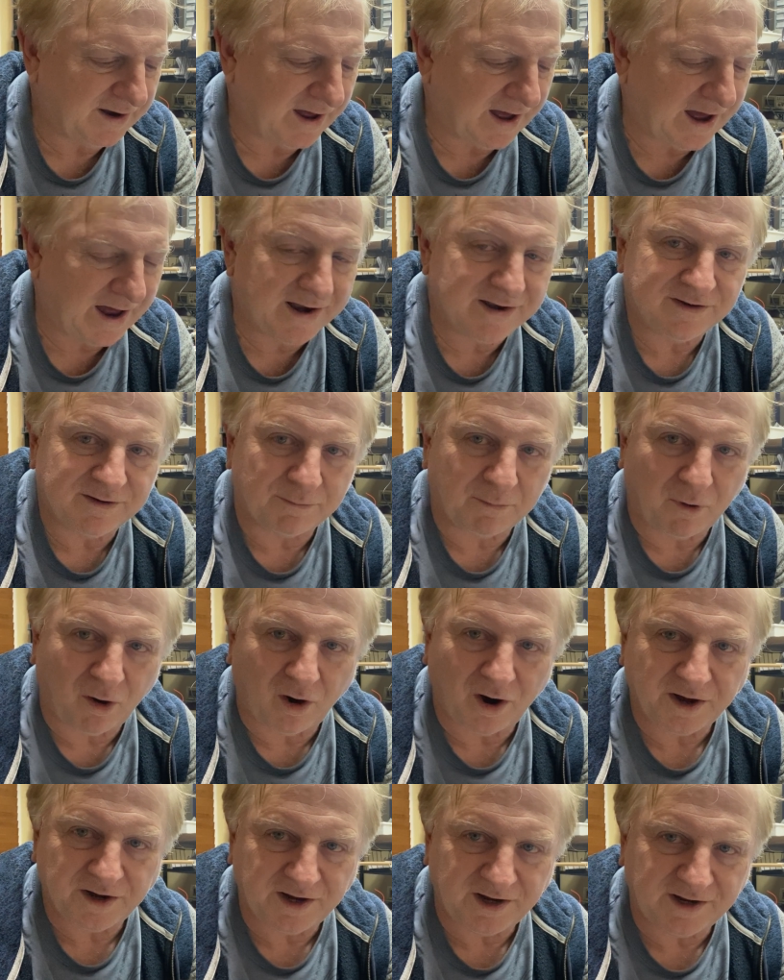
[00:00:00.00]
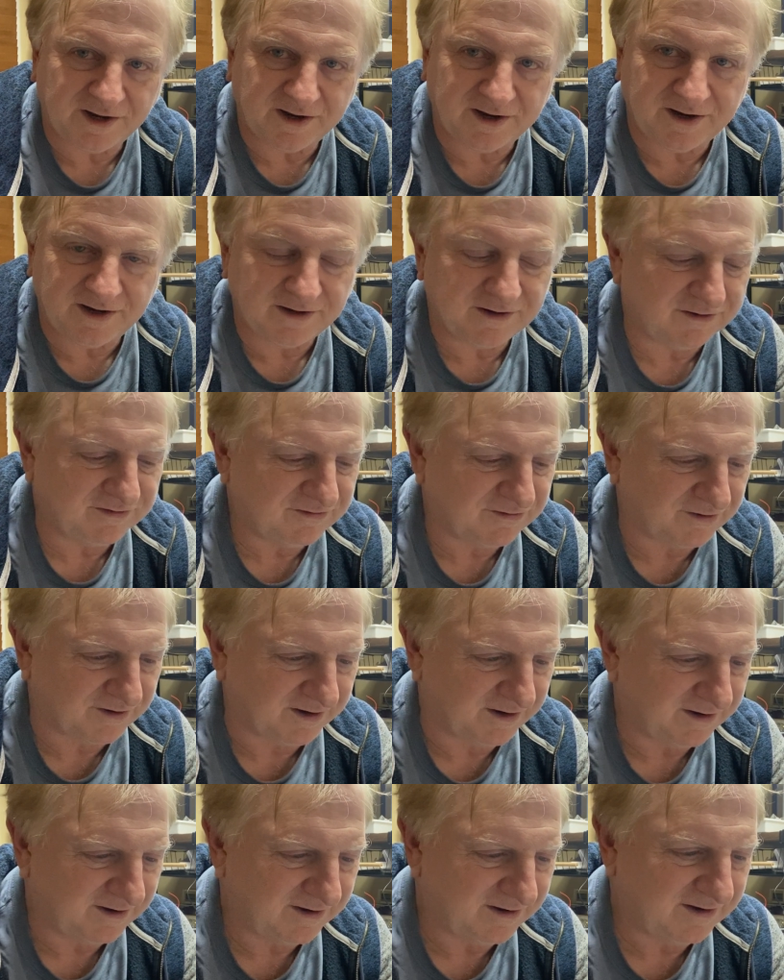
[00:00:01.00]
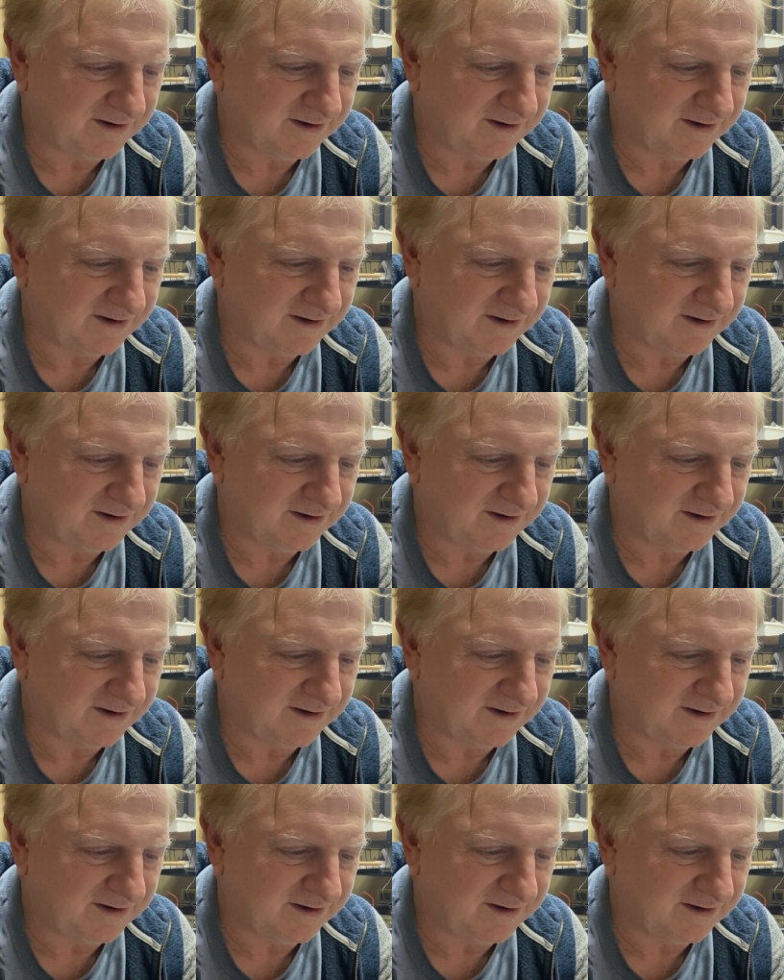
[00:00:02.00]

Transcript: undermining industry.